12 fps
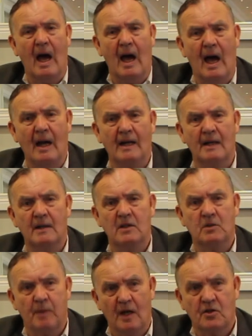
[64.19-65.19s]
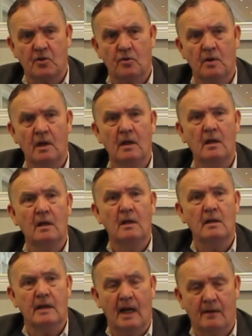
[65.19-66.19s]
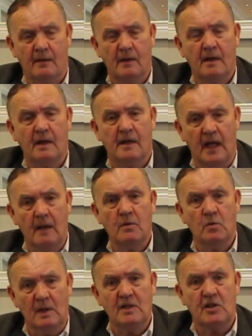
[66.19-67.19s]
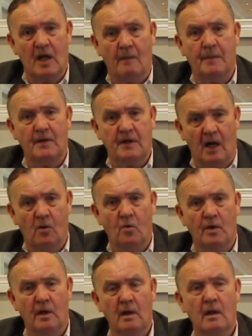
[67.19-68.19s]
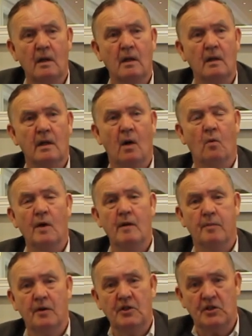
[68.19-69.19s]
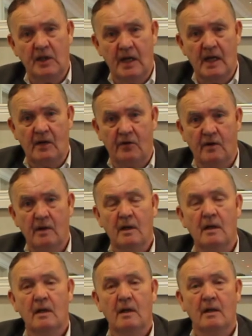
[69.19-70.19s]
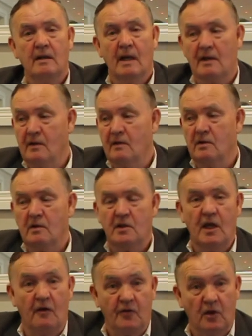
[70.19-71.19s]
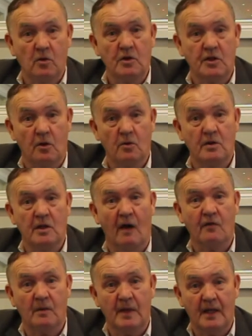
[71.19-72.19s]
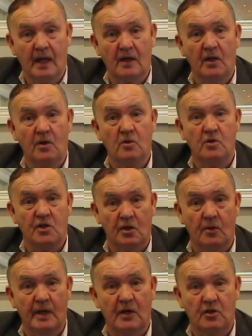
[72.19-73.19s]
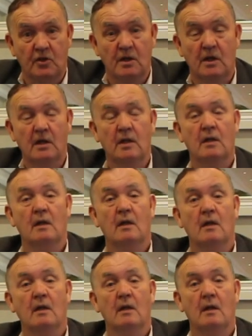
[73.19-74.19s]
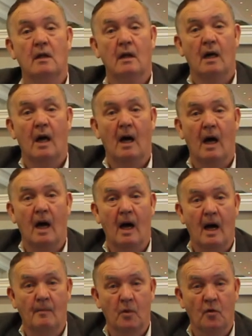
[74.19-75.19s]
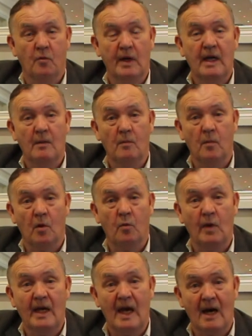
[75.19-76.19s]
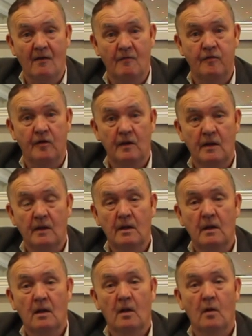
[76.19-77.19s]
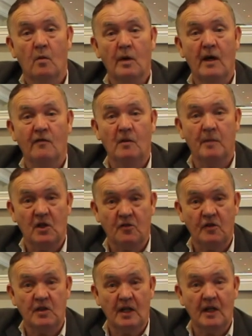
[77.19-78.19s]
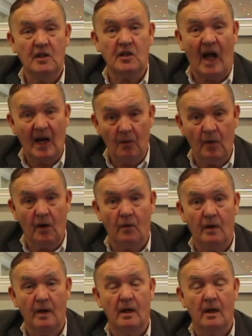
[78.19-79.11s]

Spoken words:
and the sponsor that the teams will stop in town. Now, we appreciate that safety concerns have to be taken into consideration. But we have the best facilities anywhere